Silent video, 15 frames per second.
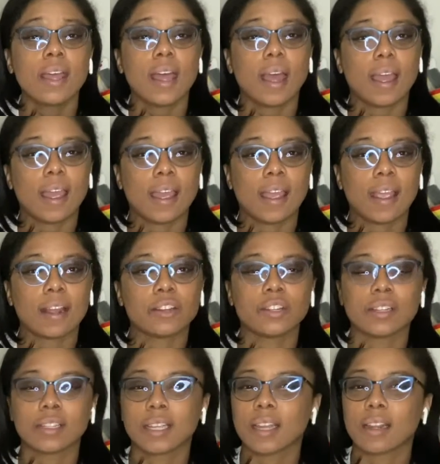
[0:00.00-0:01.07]
and she
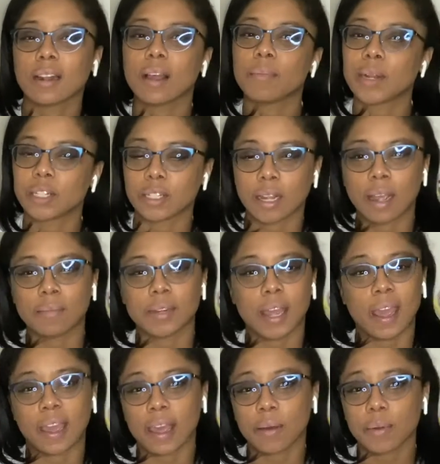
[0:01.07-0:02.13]
doesn't get much time to
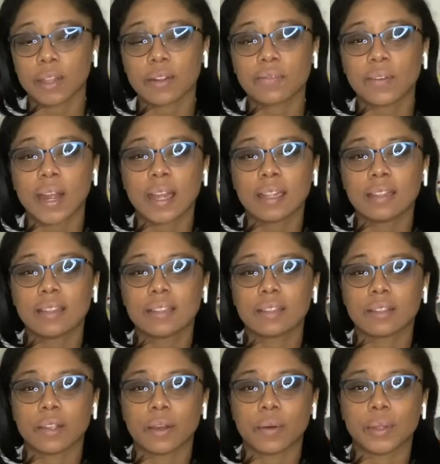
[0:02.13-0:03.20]
hang out with her friends.
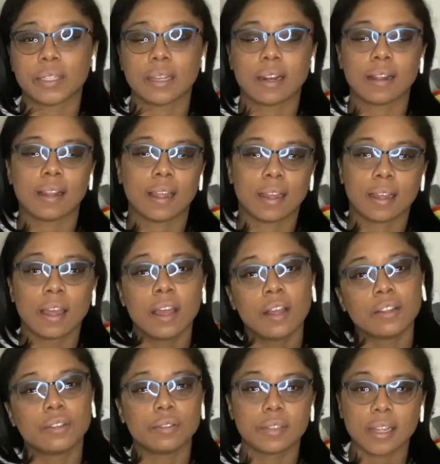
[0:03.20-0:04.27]
So it's kind of like
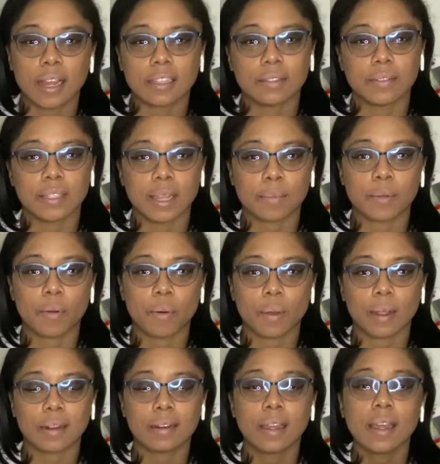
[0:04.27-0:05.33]
two sides of the same
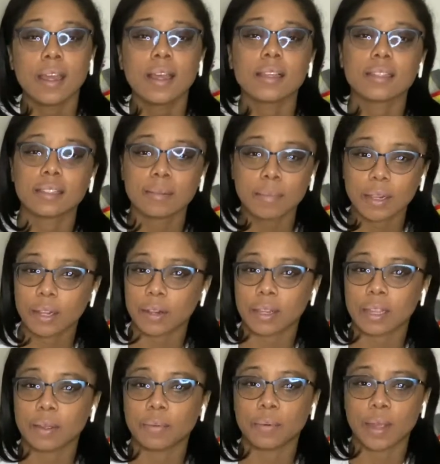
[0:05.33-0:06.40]
coin.
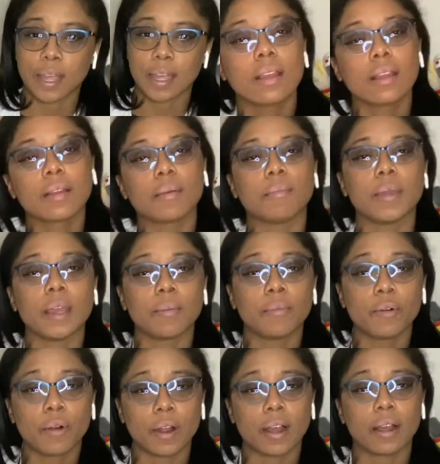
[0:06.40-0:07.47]
Similarly with
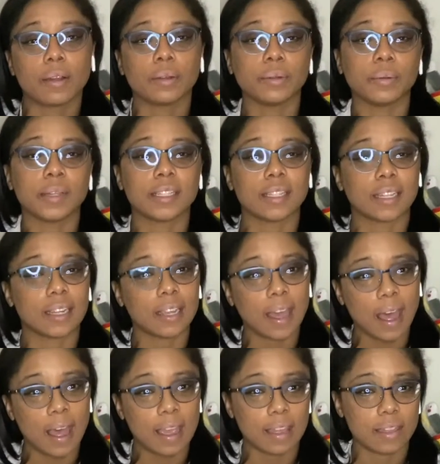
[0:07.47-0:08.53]
Miyamura, who is the
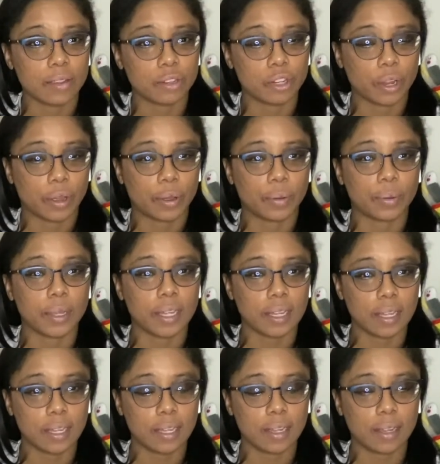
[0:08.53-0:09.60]
guy in the show,
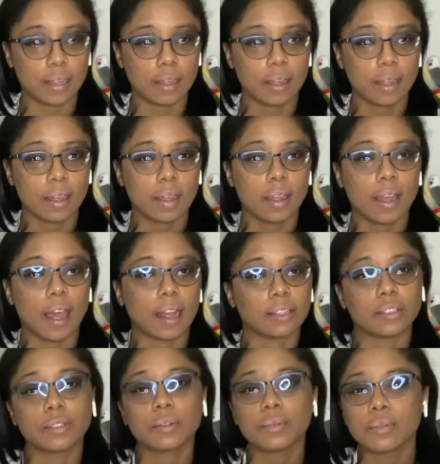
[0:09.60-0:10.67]
he at
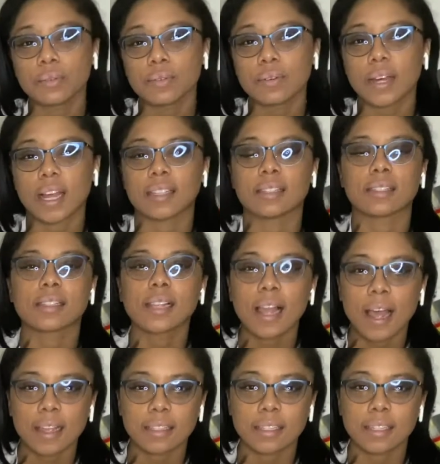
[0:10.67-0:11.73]
school has his
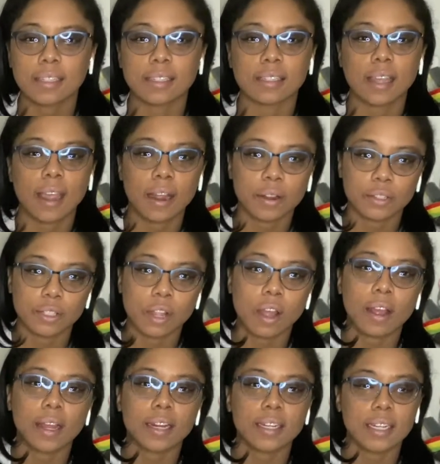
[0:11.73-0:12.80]
glasses, his hair's
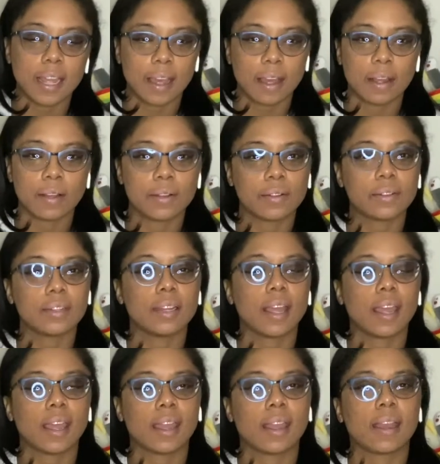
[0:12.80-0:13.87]
long and down,
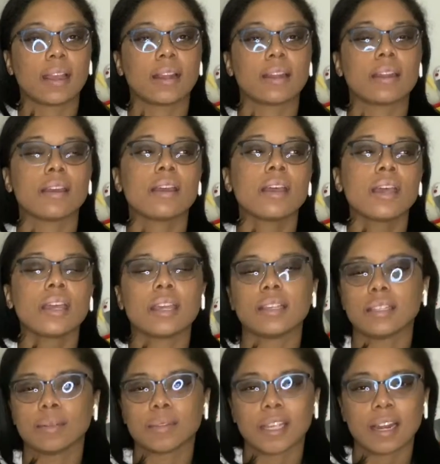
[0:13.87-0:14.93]
and he
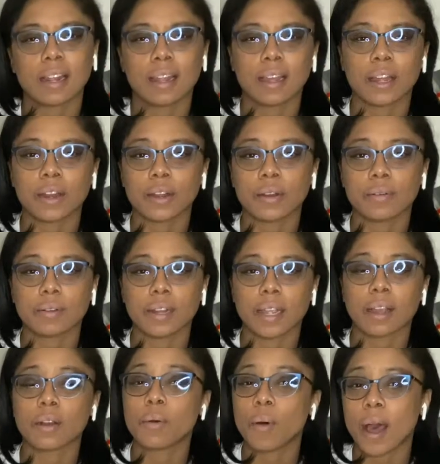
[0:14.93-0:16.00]
seems kind of like
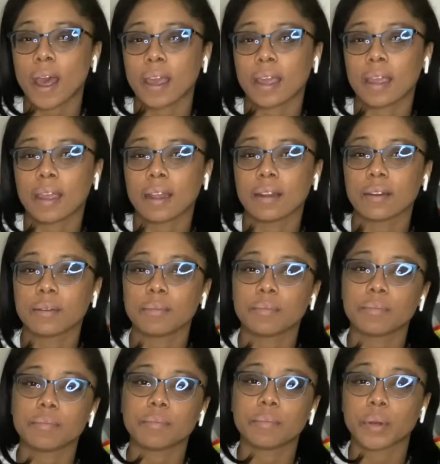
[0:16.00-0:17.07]
a quiet
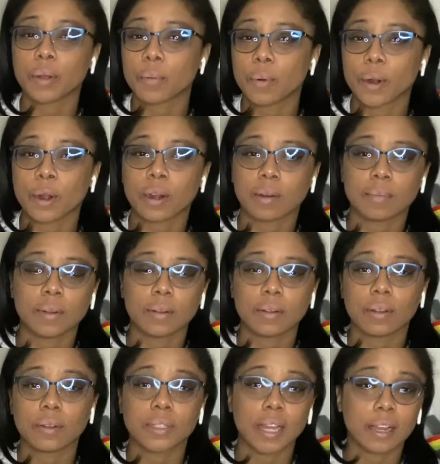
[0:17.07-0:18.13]
bookworm
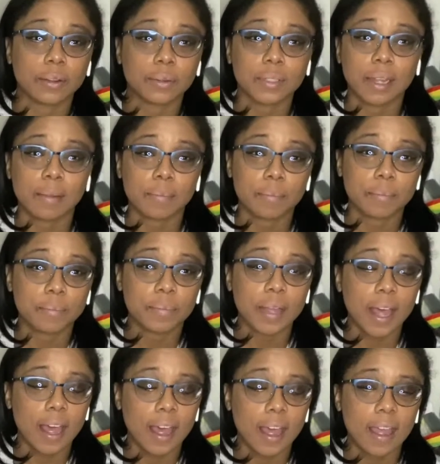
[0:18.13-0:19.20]
otaku type
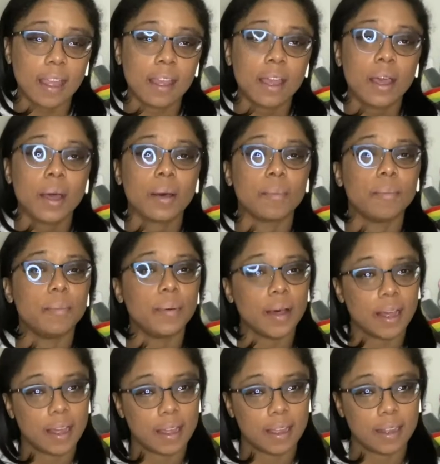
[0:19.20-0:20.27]
guy,
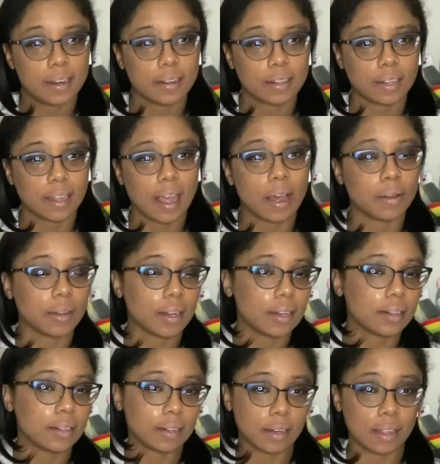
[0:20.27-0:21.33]
but out
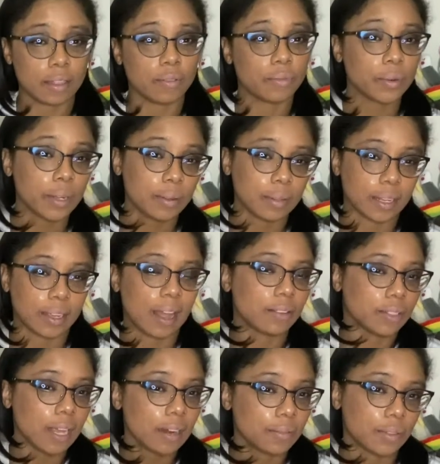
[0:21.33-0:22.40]
in the real,
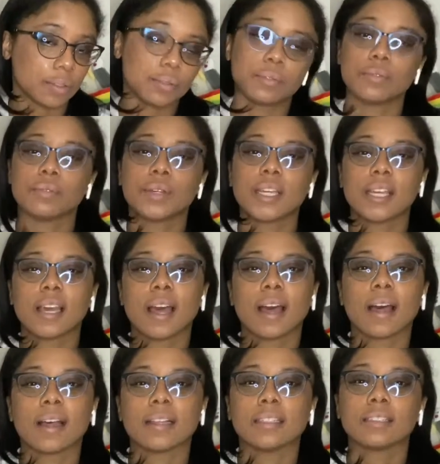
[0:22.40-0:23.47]
outside of school, he
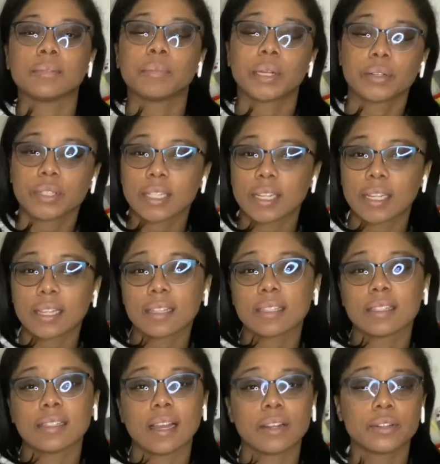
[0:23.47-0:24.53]
has piercings
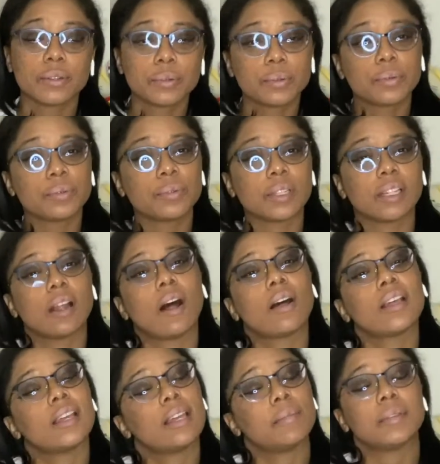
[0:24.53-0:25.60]
and tattoos, and
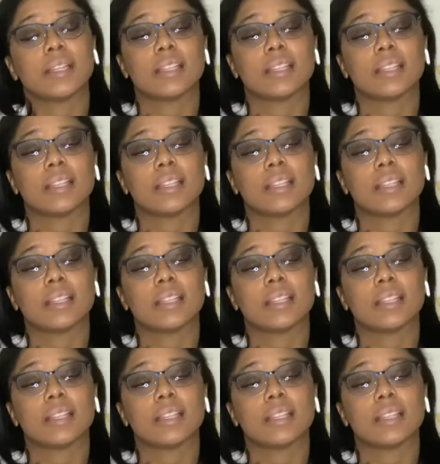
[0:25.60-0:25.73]
he keeps these